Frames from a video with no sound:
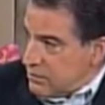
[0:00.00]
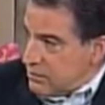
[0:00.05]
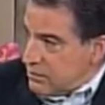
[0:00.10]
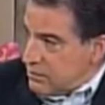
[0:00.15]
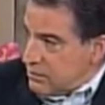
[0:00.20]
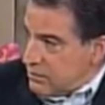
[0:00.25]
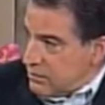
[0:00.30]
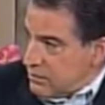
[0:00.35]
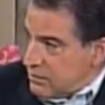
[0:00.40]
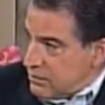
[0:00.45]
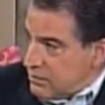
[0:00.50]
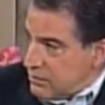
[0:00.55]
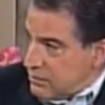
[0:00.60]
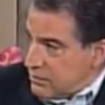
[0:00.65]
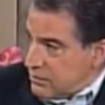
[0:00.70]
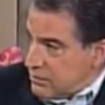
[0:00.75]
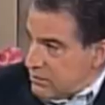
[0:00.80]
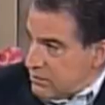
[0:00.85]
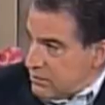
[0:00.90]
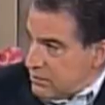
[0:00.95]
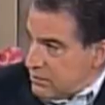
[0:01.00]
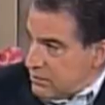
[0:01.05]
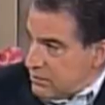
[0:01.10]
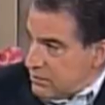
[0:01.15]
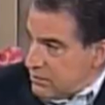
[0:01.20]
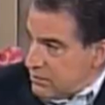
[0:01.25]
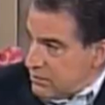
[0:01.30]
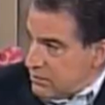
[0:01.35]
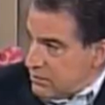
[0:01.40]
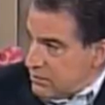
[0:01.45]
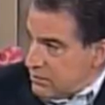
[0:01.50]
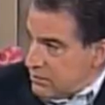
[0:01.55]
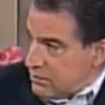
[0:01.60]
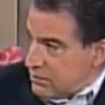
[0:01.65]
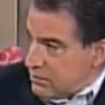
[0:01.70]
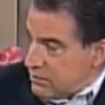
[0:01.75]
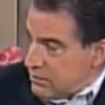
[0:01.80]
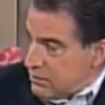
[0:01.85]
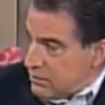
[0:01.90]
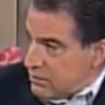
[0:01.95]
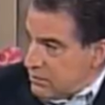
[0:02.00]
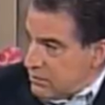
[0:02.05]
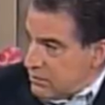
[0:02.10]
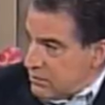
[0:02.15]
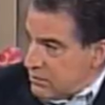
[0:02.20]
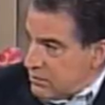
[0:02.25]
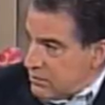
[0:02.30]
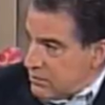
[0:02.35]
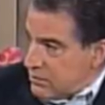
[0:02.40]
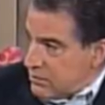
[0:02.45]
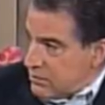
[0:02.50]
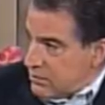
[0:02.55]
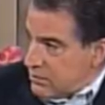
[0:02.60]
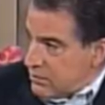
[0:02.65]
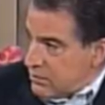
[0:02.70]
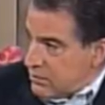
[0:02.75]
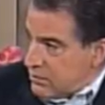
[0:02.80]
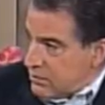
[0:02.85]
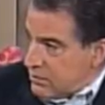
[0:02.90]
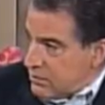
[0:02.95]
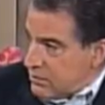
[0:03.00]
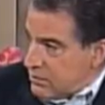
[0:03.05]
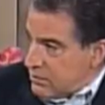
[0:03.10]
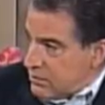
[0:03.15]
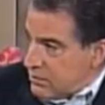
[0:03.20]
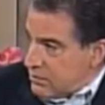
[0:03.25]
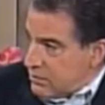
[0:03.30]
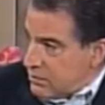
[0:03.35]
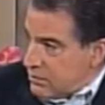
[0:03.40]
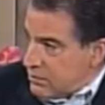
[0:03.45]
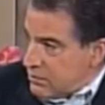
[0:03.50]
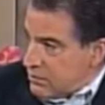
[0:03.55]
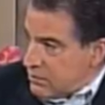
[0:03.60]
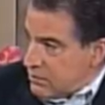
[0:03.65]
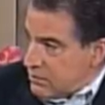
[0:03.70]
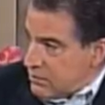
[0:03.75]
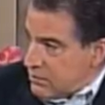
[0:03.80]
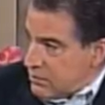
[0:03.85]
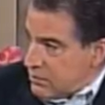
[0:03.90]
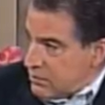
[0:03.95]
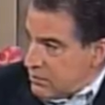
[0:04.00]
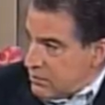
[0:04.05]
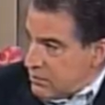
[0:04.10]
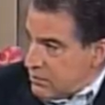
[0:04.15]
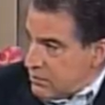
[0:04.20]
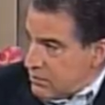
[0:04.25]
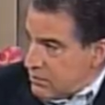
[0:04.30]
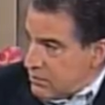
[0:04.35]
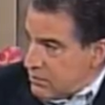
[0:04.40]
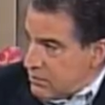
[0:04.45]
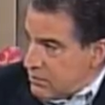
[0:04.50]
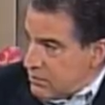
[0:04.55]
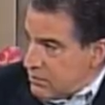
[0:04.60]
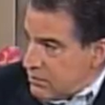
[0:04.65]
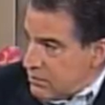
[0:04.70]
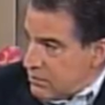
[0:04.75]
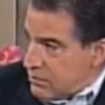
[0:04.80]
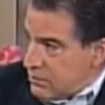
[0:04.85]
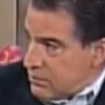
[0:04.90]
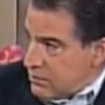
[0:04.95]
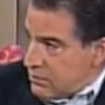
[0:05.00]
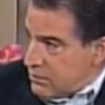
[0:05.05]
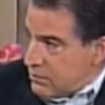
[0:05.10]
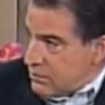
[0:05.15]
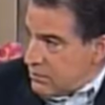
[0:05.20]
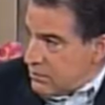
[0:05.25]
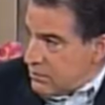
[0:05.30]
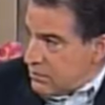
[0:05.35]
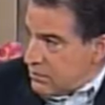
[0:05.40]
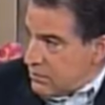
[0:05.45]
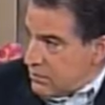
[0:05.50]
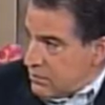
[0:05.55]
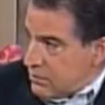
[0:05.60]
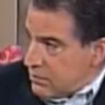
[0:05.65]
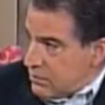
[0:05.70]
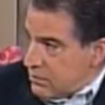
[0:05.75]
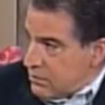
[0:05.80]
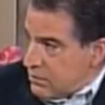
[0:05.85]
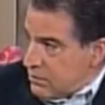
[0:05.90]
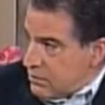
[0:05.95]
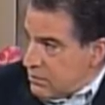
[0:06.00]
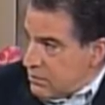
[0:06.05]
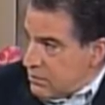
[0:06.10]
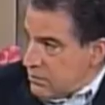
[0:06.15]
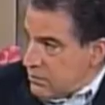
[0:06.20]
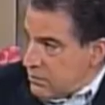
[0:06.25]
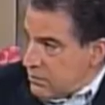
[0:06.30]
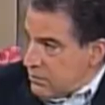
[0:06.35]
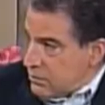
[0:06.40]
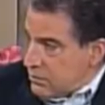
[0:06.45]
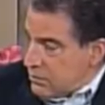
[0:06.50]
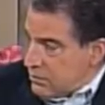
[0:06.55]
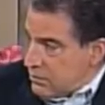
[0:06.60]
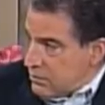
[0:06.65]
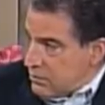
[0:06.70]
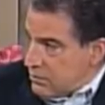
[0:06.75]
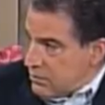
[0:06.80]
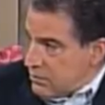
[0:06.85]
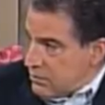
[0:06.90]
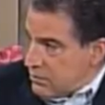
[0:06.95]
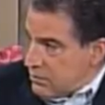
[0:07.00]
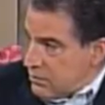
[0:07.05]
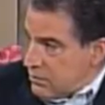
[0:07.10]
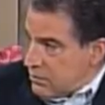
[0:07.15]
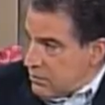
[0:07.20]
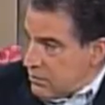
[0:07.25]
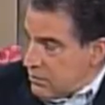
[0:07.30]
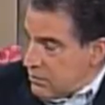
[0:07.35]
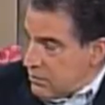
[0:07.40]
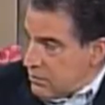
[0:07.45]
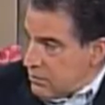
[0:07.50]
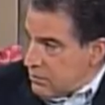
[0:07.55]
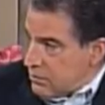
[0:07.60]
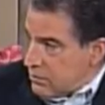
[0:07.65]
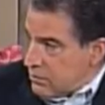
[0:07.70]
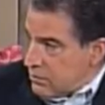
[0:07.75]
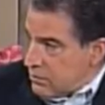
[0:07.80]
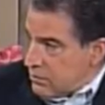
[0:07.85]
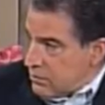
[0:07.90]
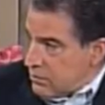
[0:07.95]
(not speaking)